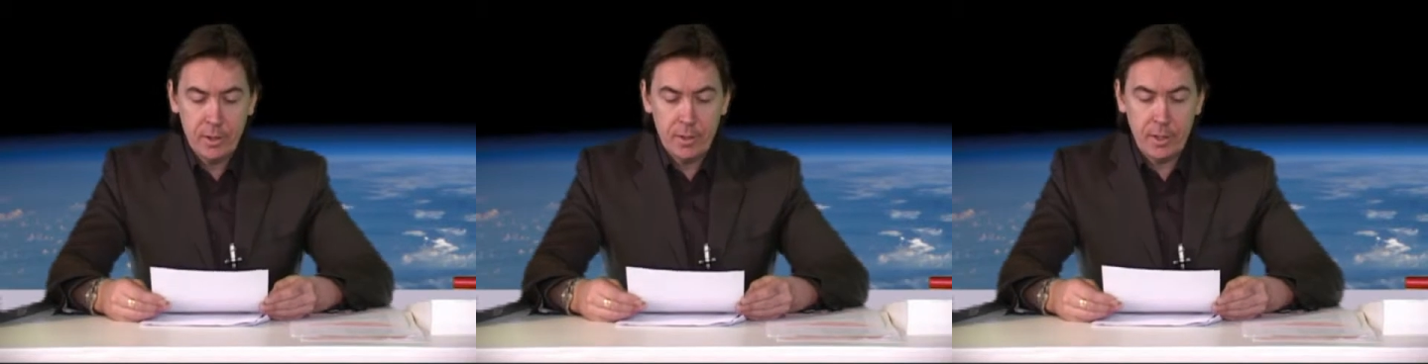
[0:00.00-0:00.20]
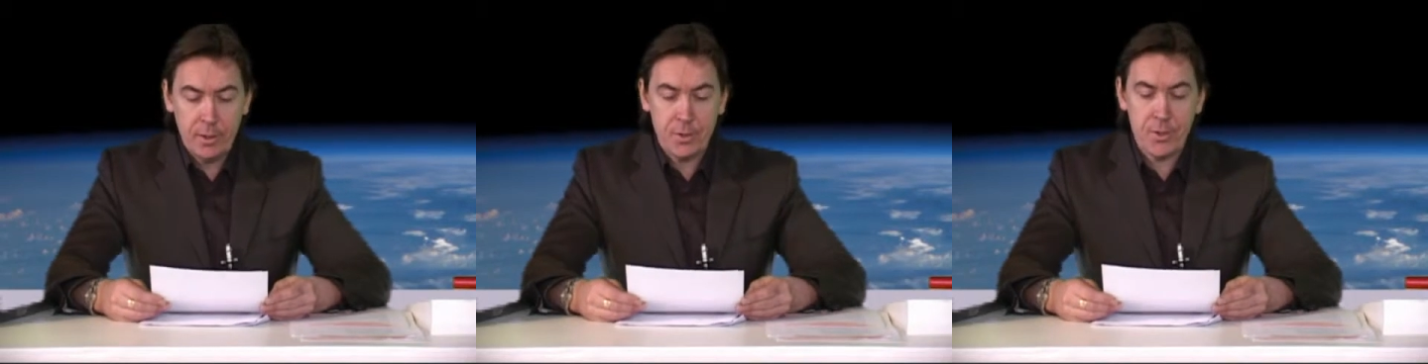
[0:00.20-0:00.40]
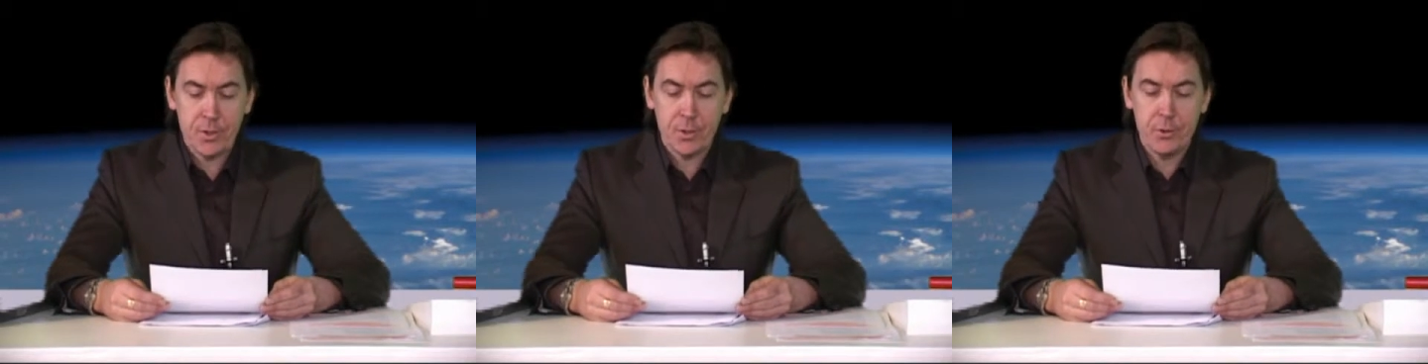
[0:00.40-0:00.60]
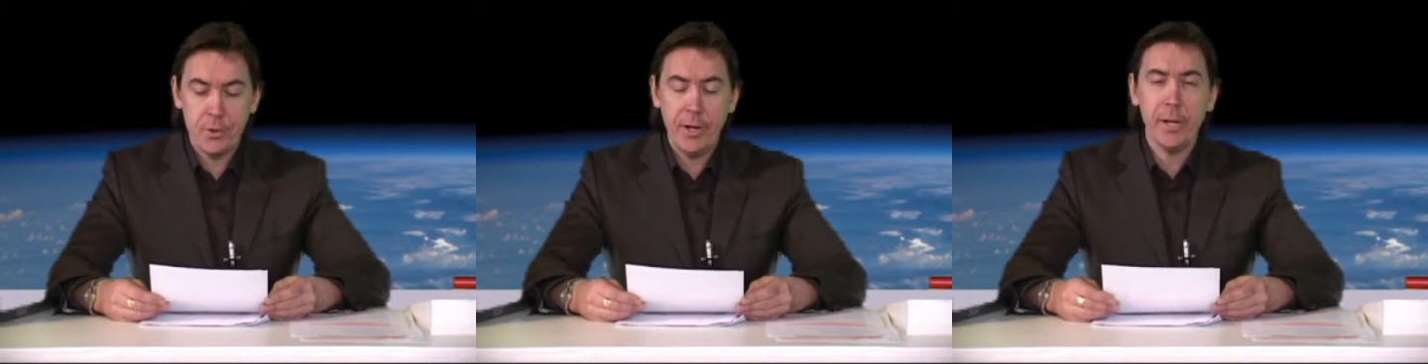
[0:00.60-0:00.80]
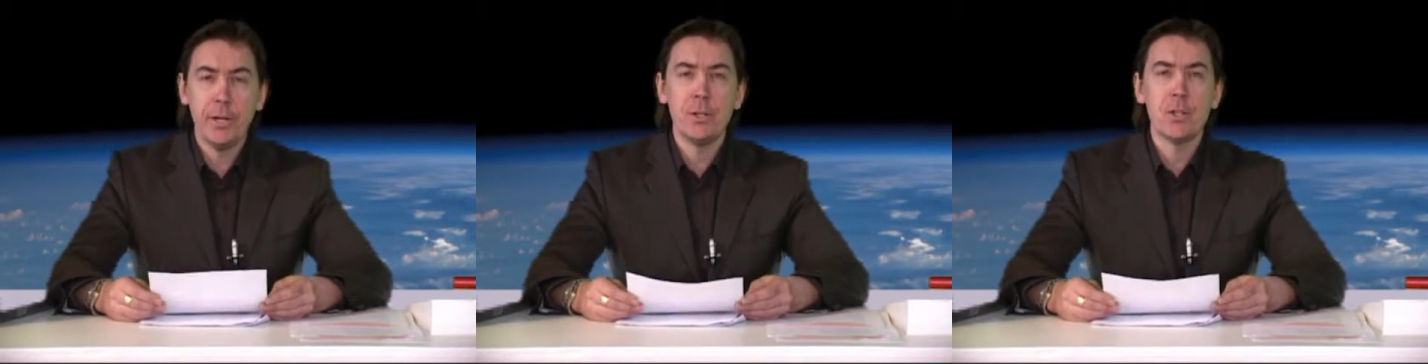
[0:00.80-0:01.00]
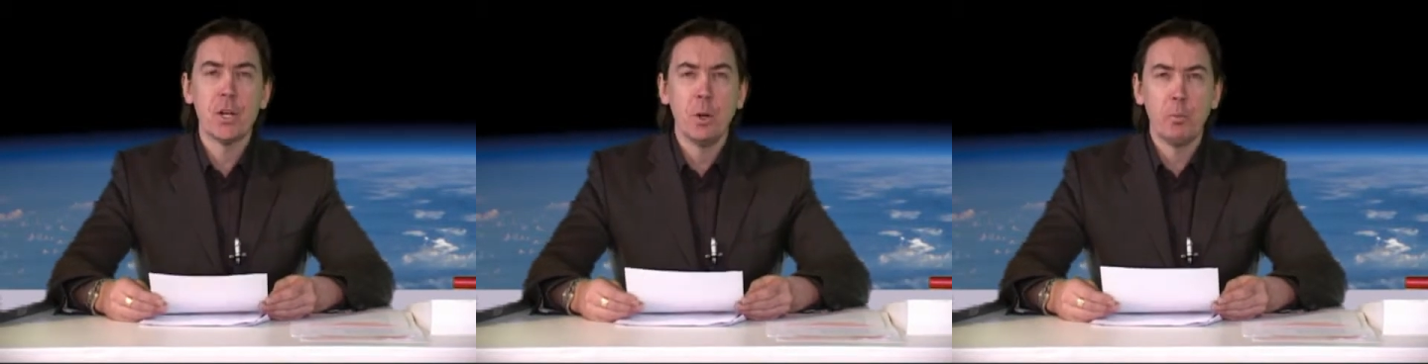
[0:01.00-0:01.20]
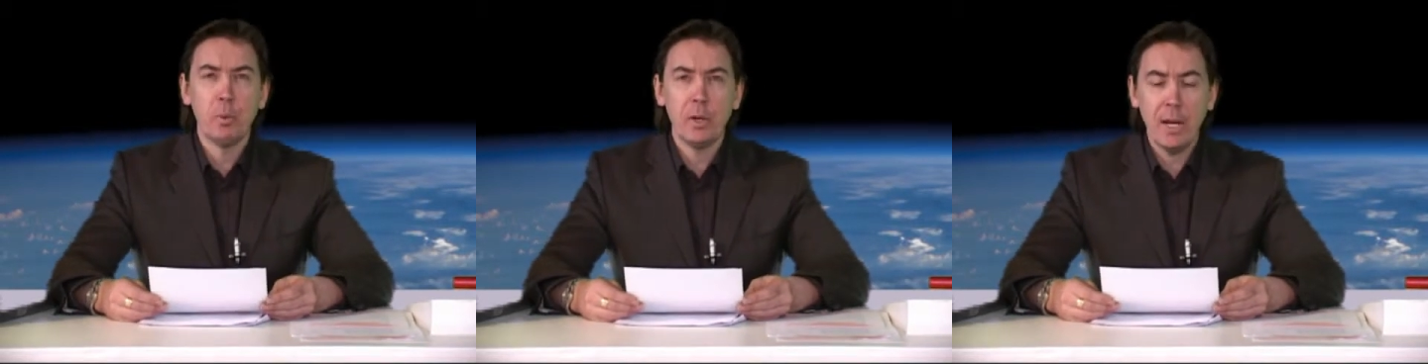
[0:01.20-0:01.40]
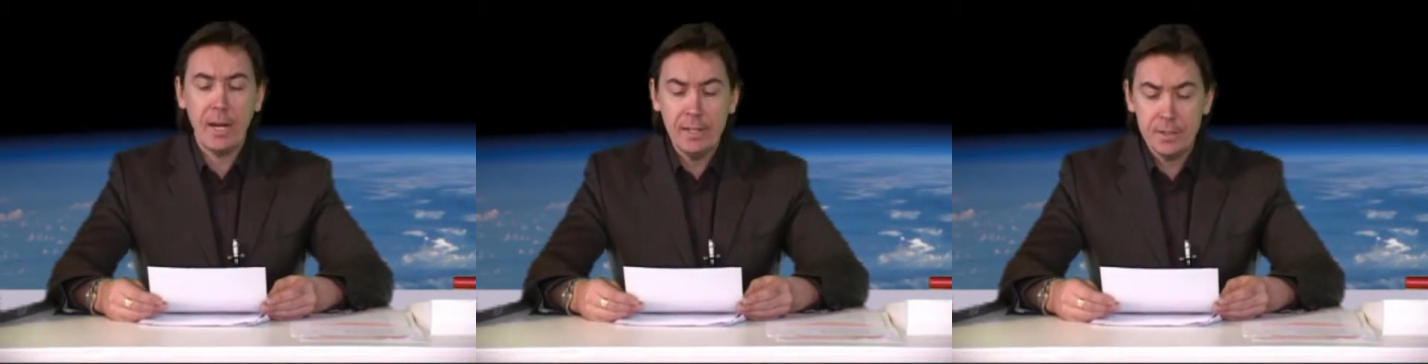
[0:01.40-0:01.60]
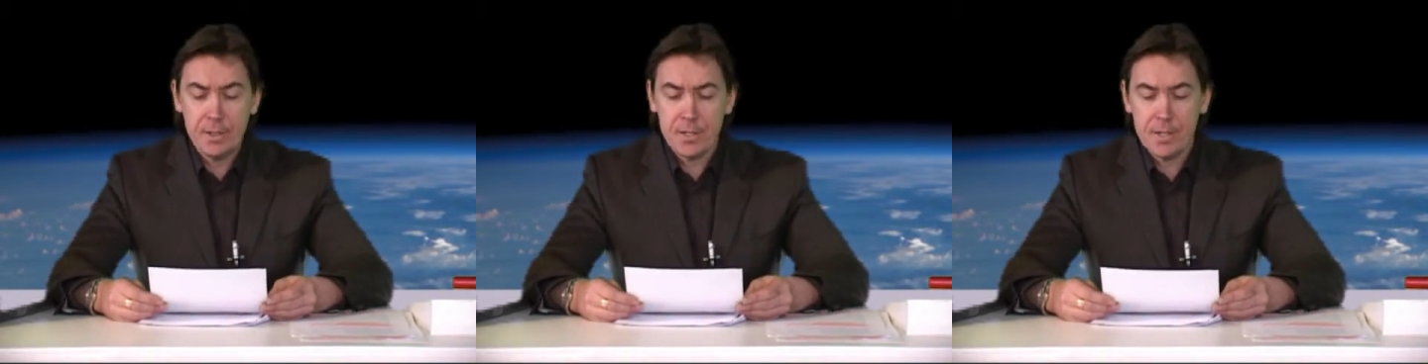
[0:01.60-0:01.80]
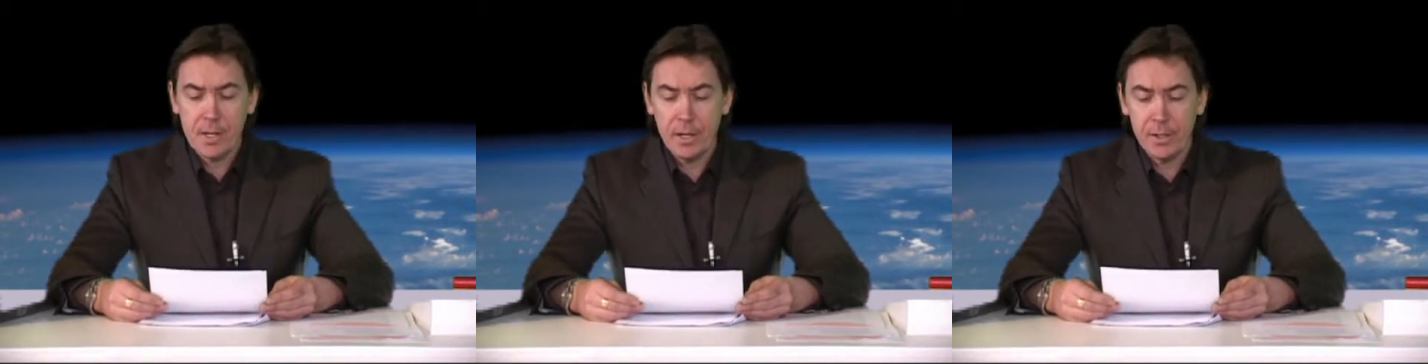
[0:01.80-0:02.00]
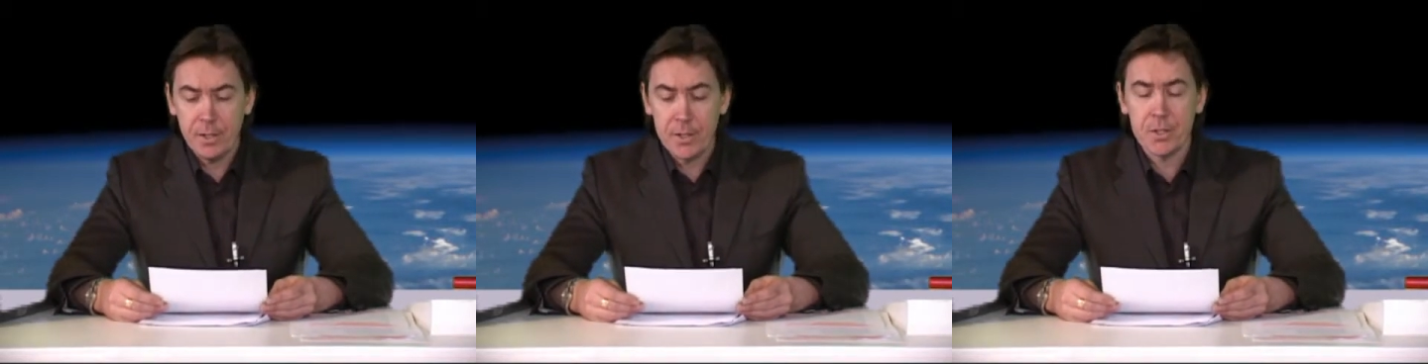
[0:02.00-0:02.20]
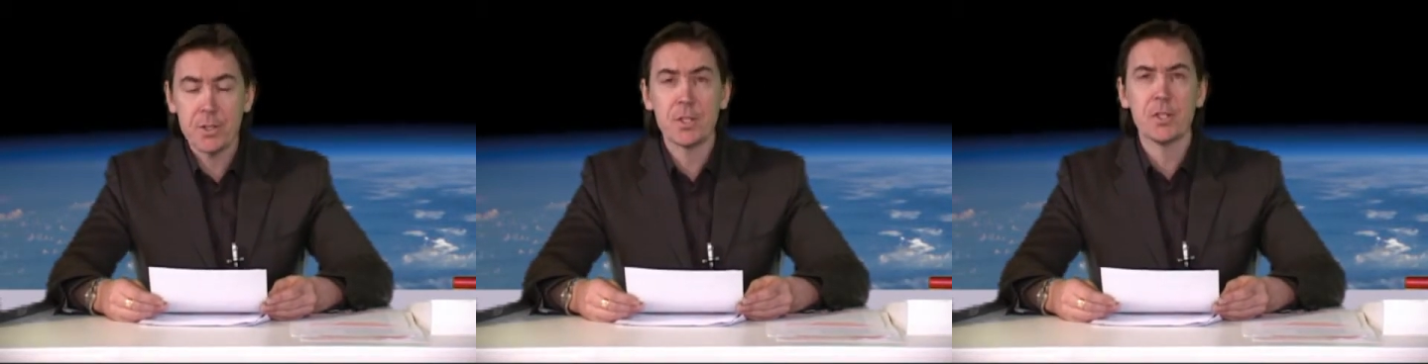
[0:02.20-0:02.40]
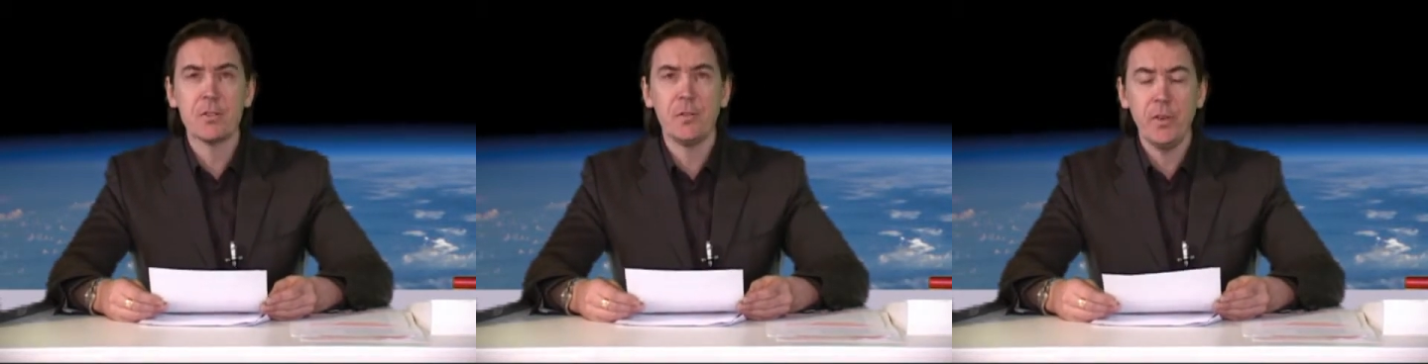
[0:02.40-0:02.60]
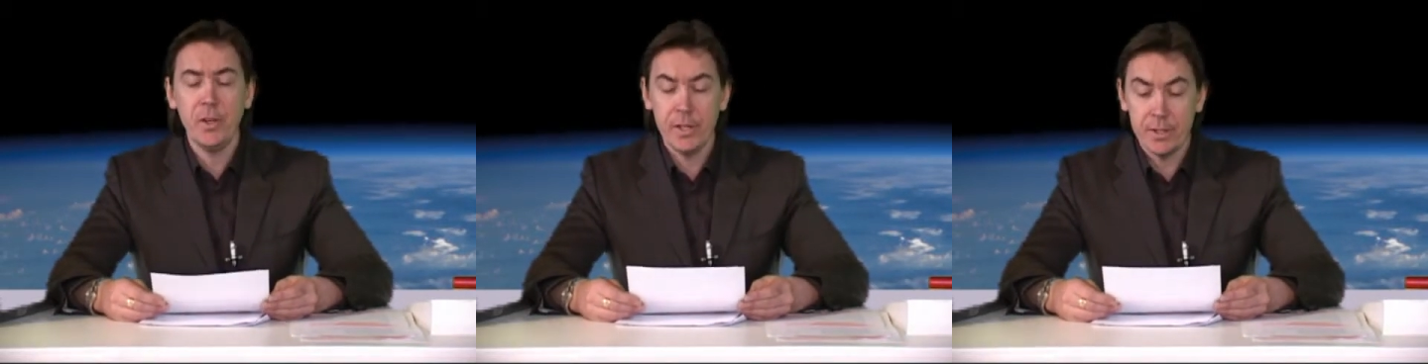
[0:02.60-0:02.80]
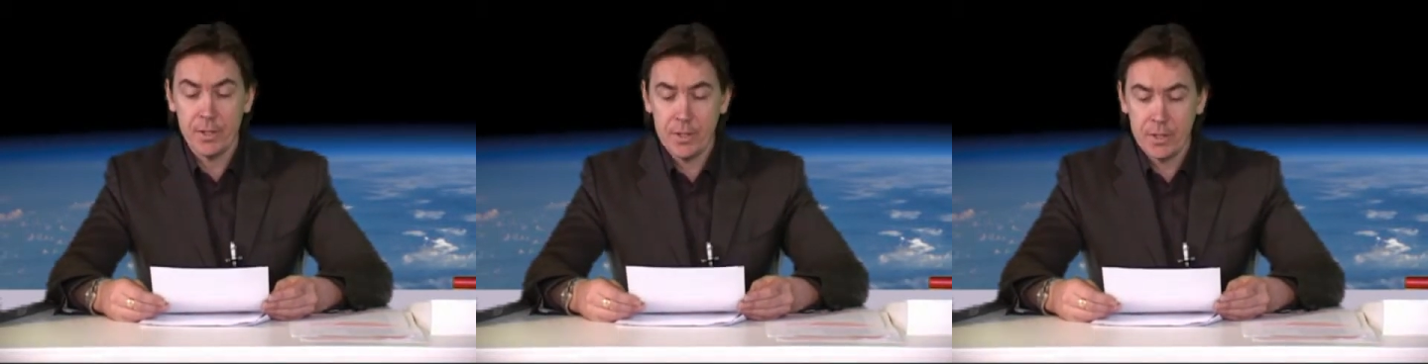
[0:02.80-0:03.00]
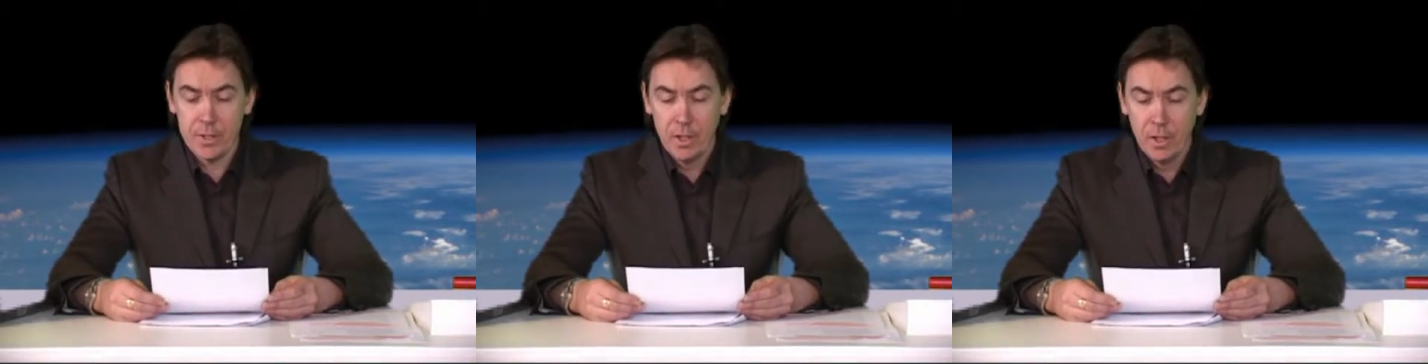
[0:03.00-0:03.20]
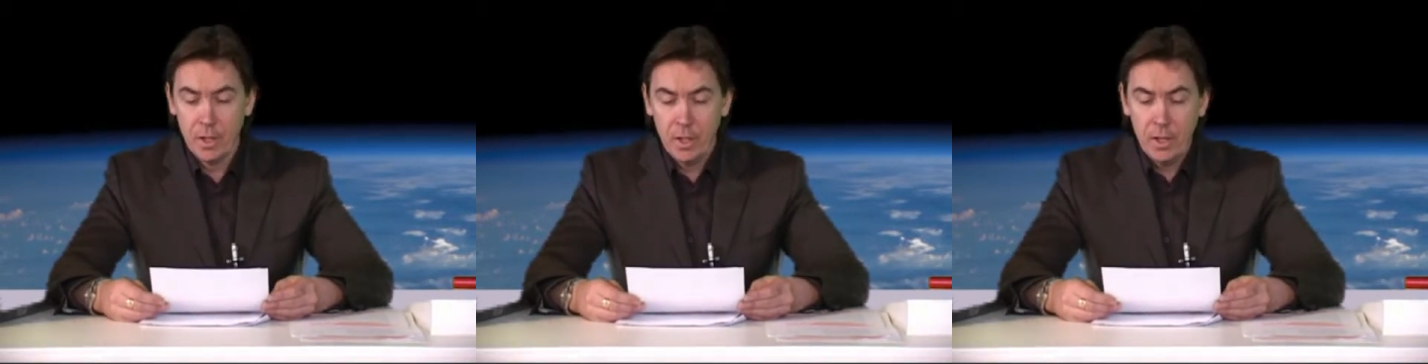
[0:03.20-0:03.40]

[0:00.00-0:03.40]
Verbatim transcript: that strange planet-sized spheres